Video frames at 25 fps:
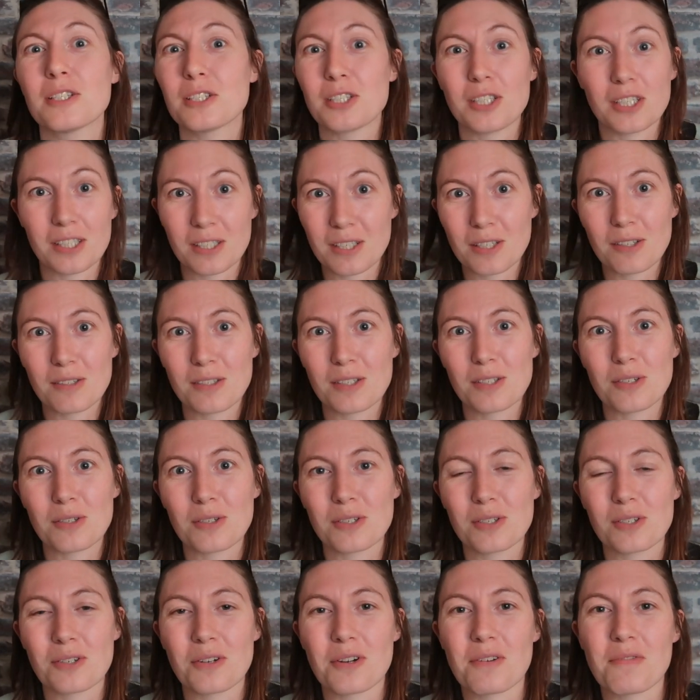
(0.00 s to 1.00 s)
Just use the
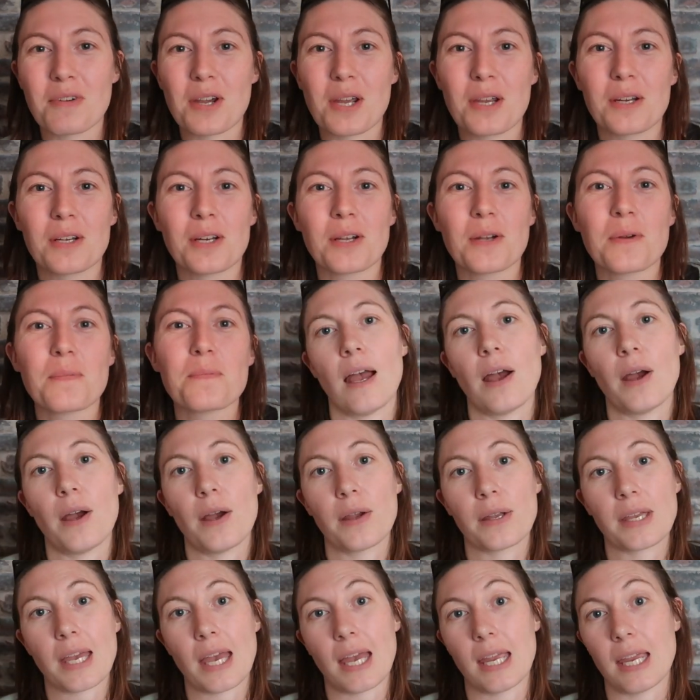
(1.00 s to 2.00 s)
torch on your phone.
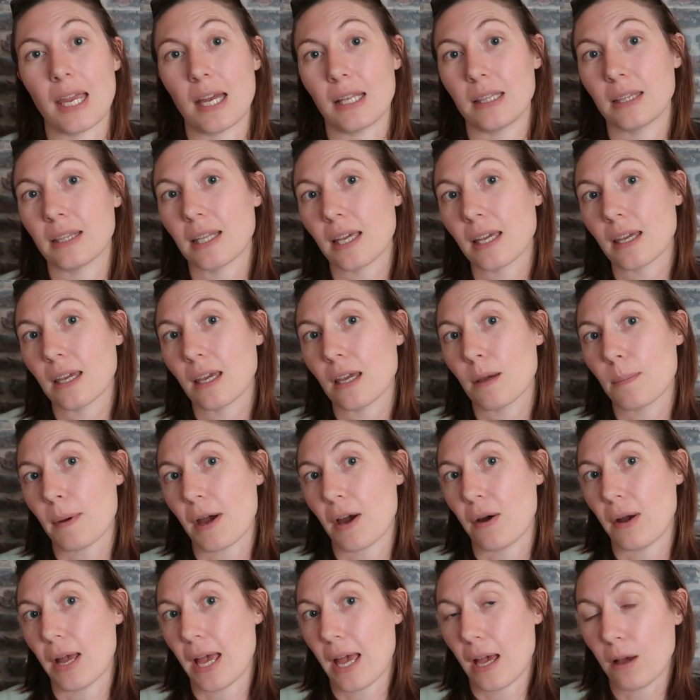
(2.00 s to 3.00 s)
Okay, and thinking
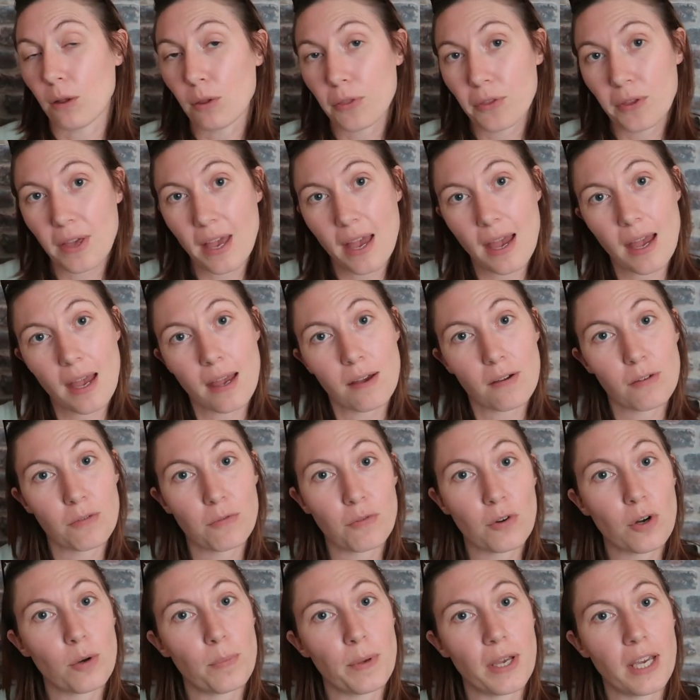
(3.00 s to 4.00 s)
about healthcare
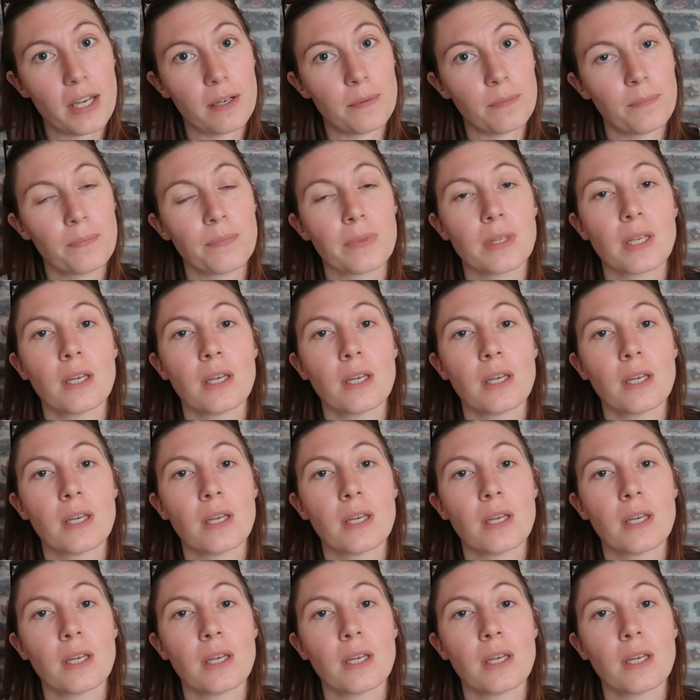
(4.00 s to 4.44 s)
for a bit,